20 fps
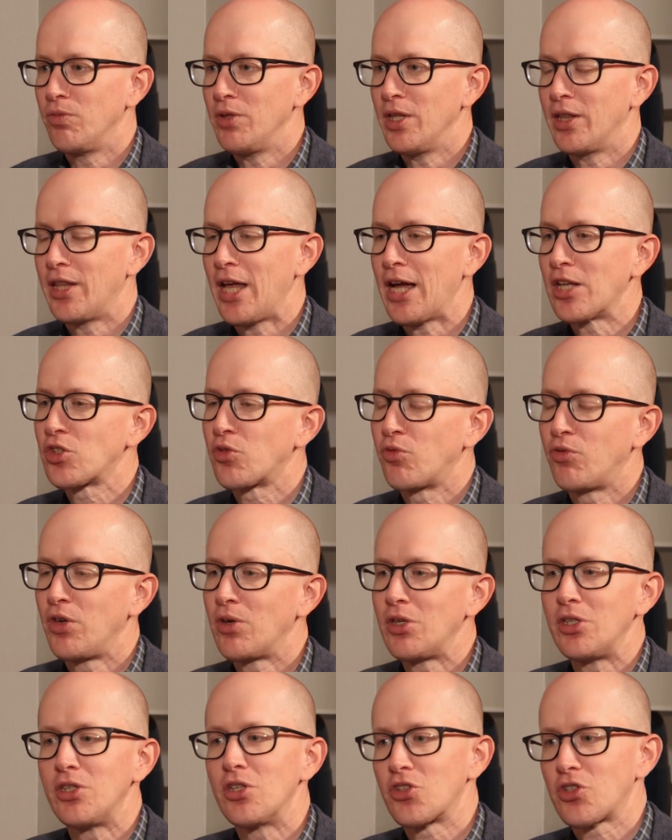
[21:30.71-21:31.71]
that's
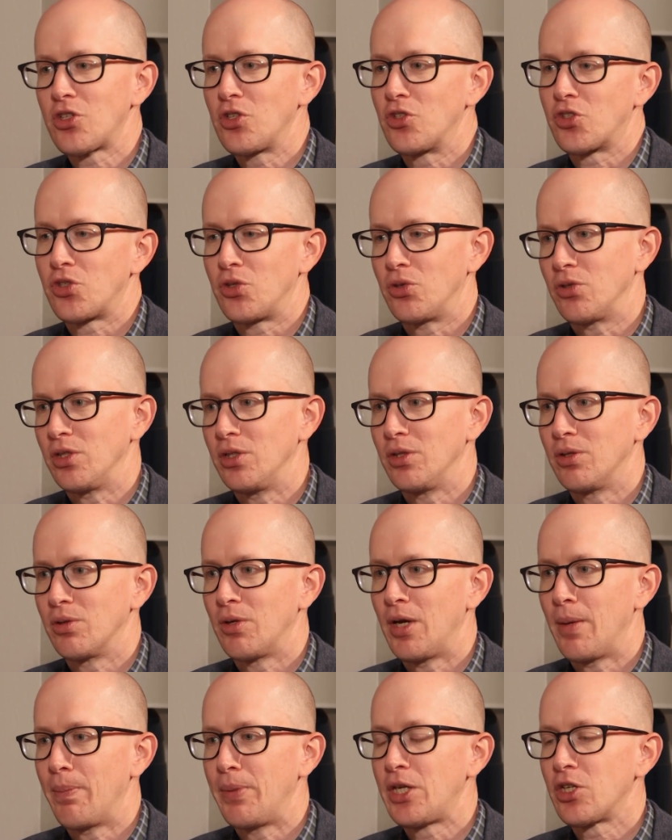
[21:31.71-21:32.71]
very disconcerting, right?